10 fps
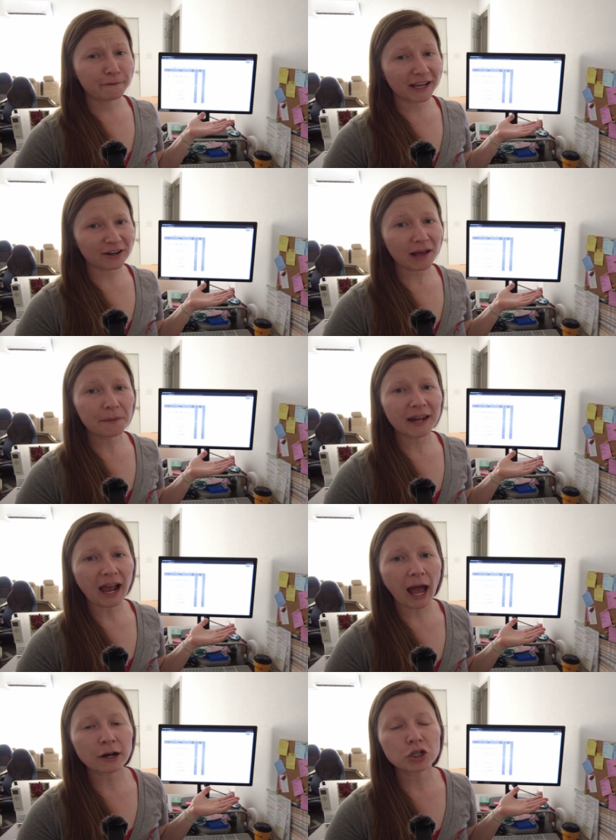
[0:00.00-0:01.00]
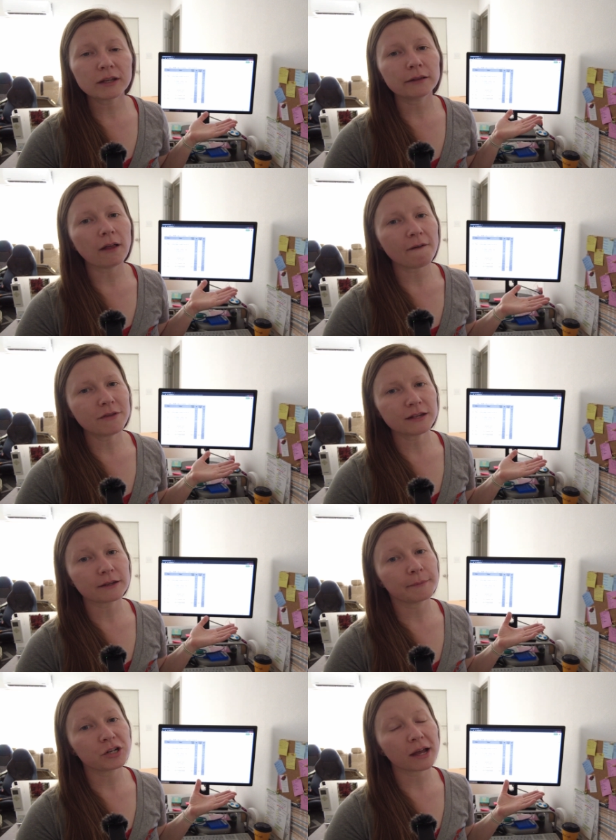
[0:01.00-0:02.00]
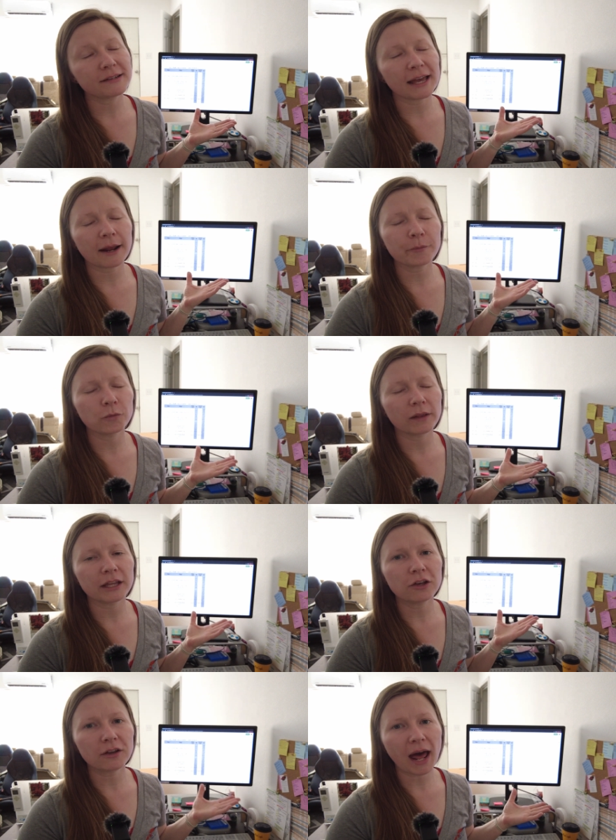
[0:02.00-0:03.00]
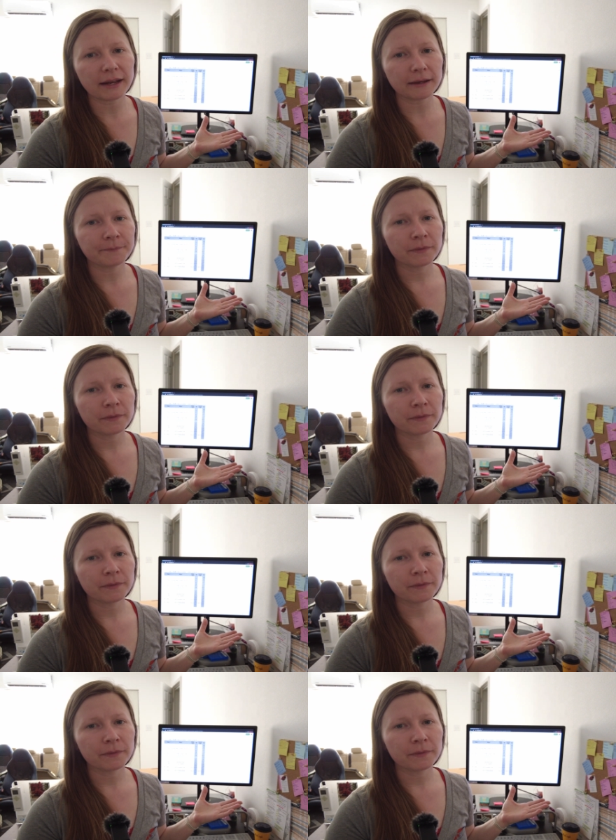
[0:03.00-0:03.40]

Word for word: figured out that I actually love the subject and I'm really good at it.